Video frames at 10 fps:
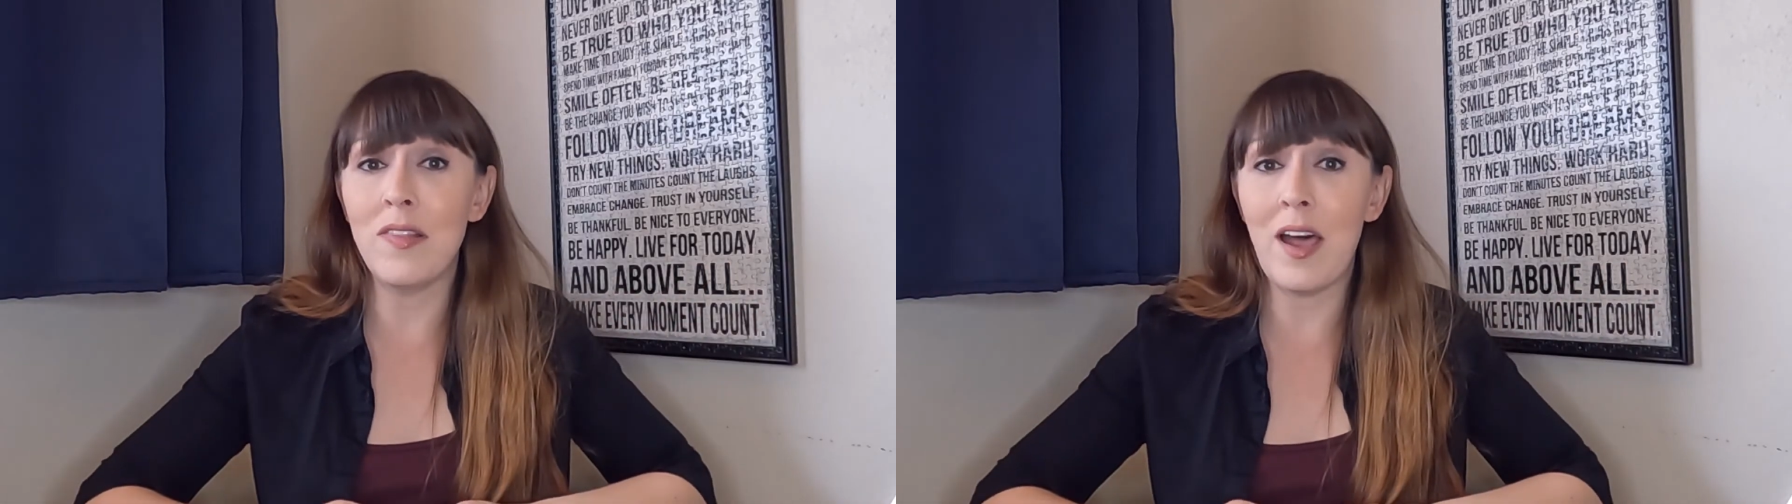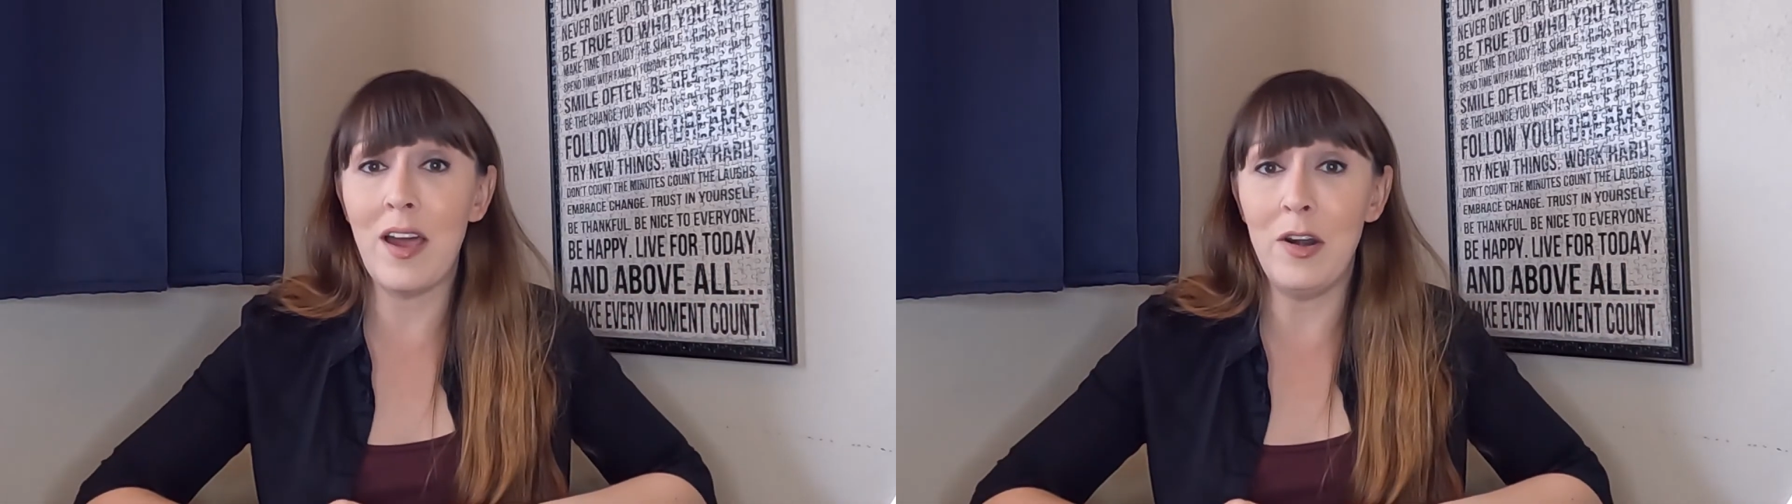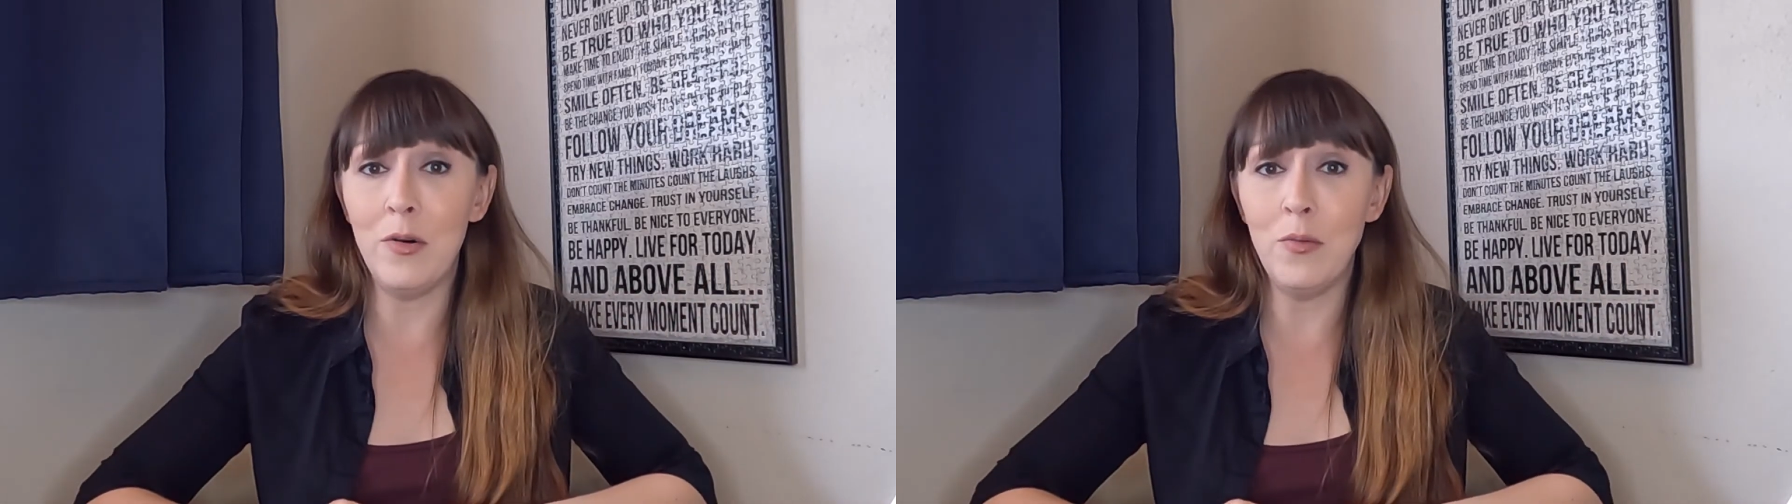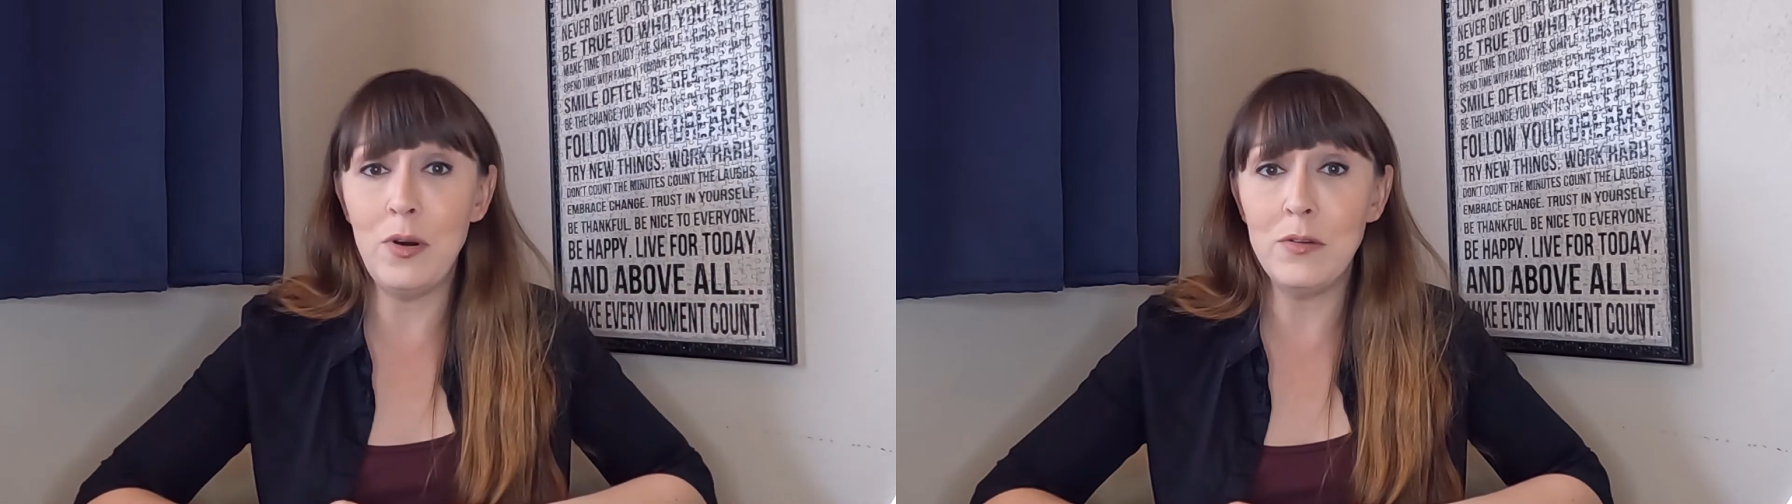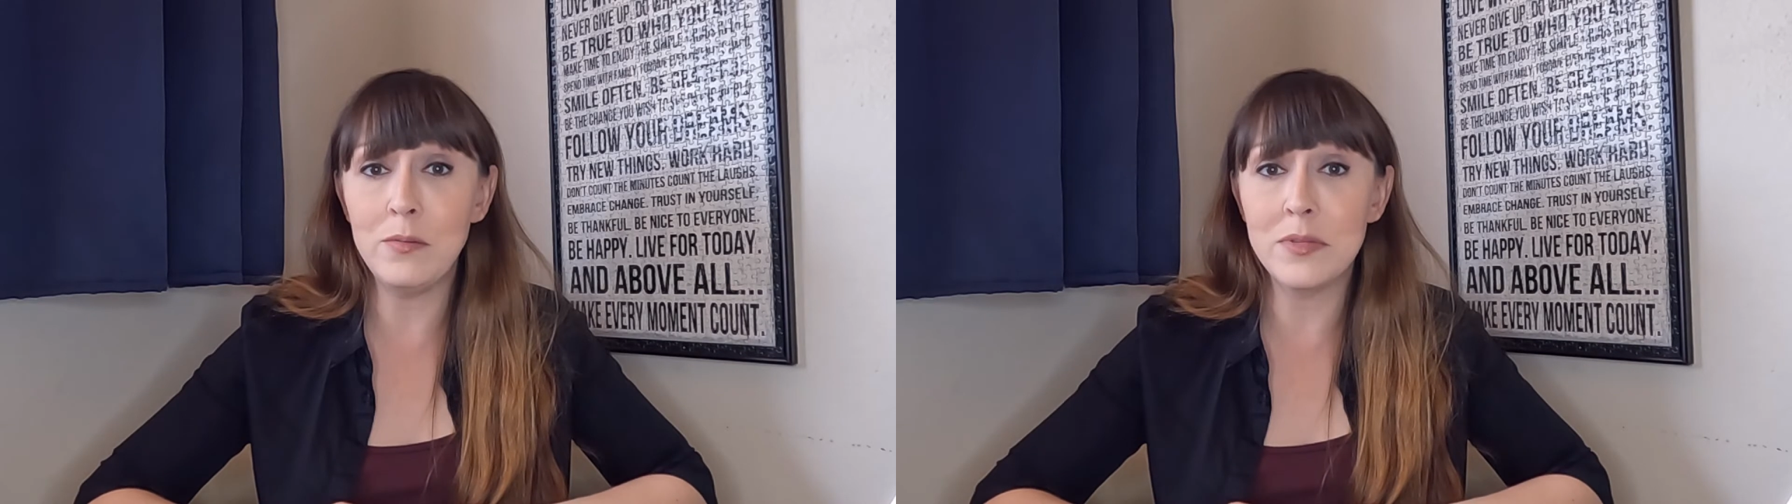of the higher
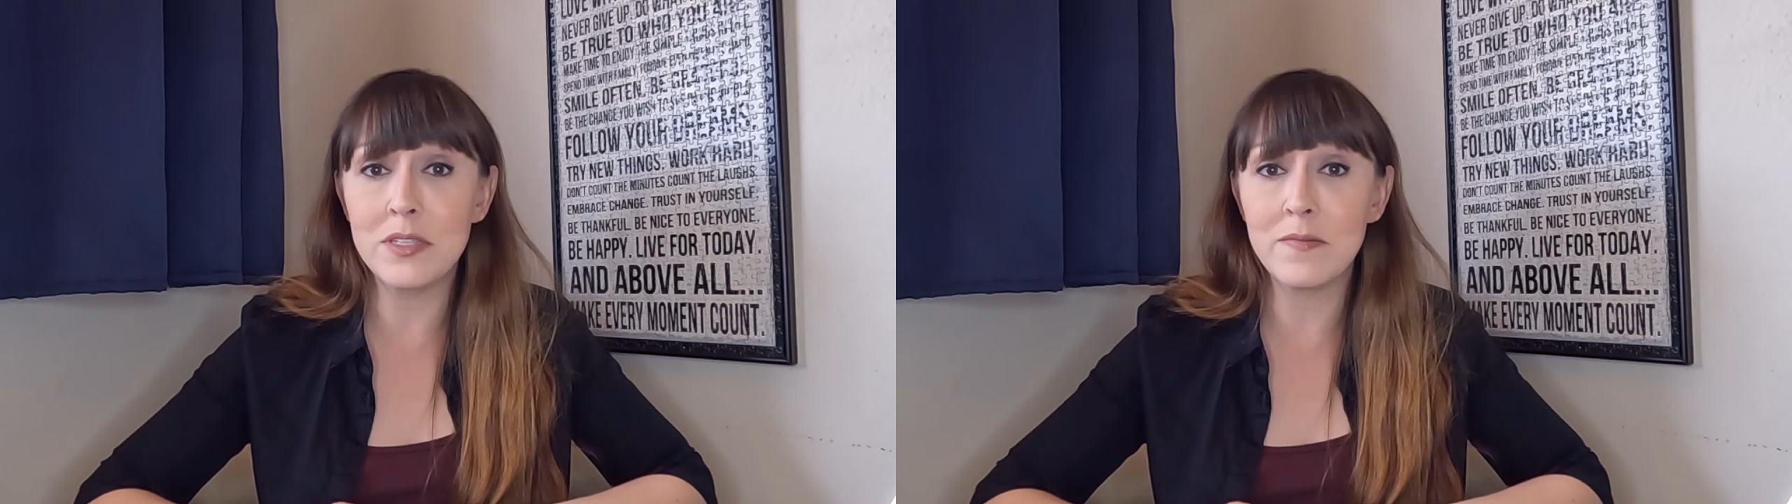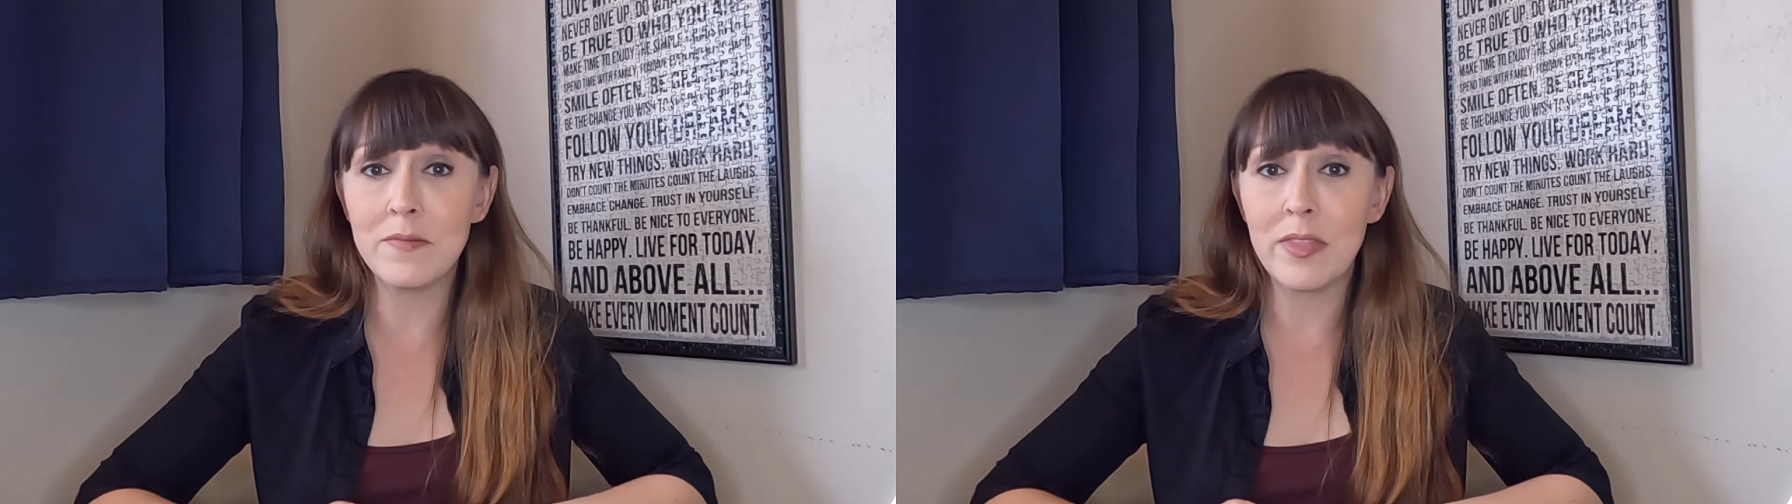rooms.